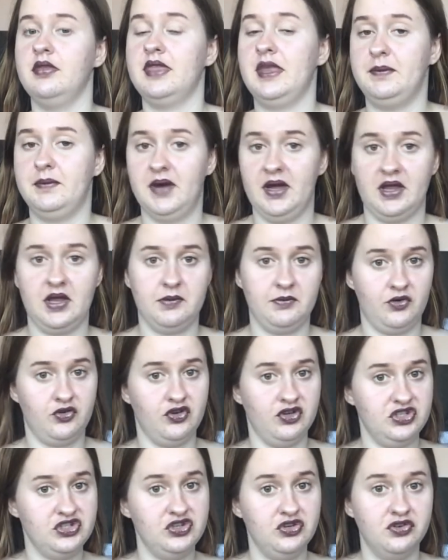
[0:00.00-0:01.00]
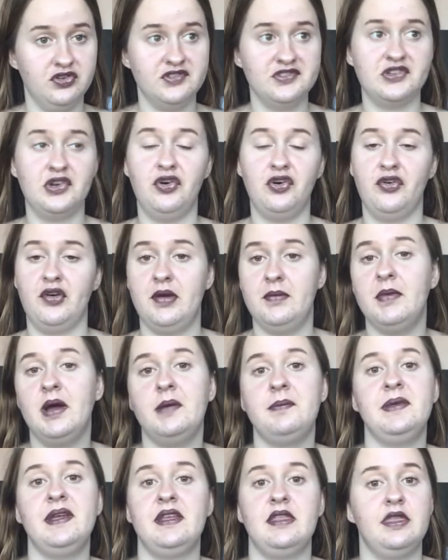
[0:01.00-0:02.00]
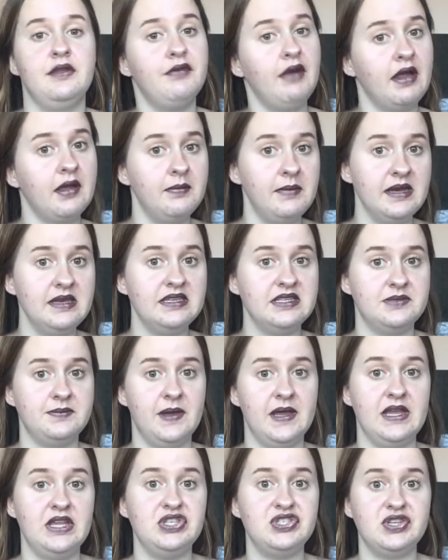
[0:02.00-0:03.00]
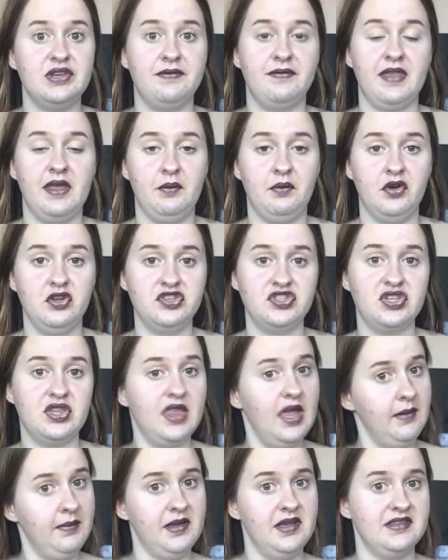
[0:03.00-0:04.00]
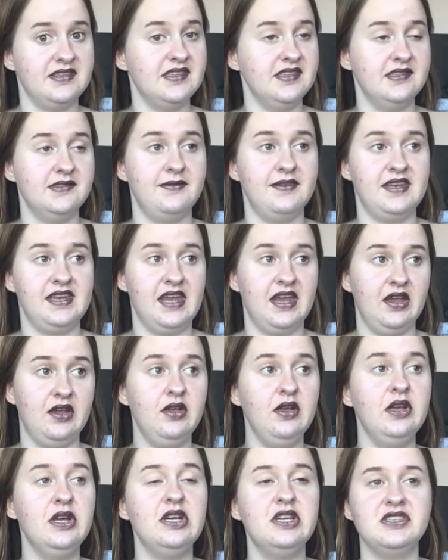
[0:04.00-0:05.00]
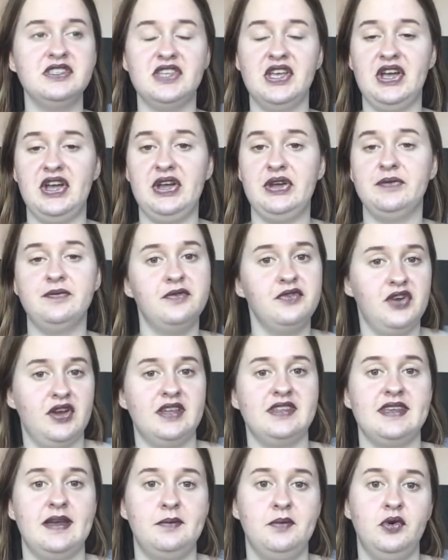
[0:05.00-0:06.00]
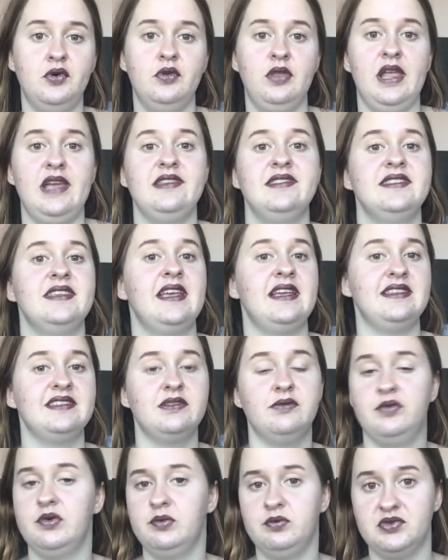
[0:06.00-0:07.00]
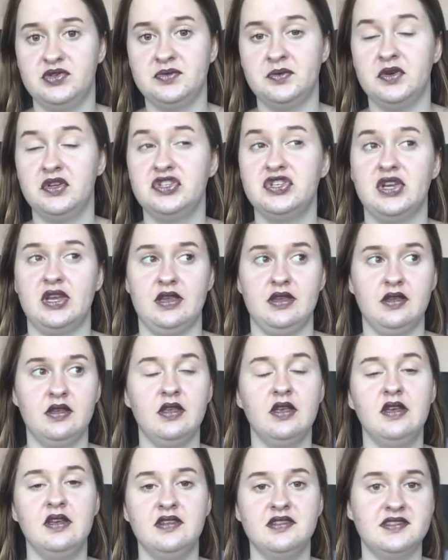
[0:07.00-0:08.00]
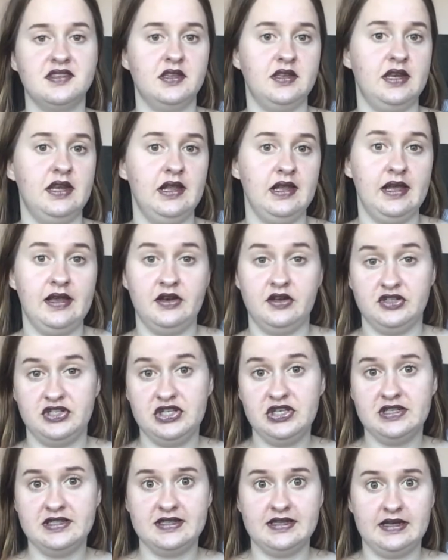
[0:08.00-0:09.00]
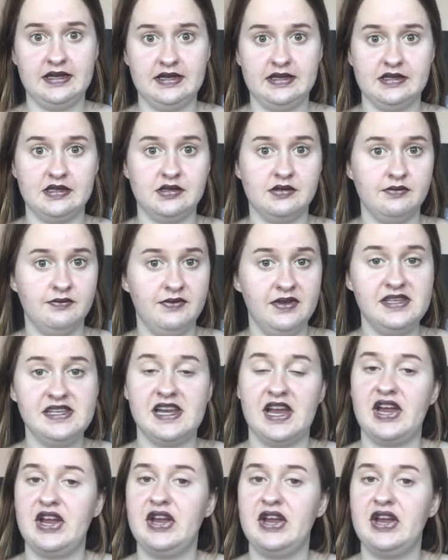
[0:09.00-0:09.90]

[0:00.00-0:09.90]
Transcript: they might come across yours or it might be in the recommended page if they watch that person's video so for example let's say someone was watching Sunny Lenarduzzi's video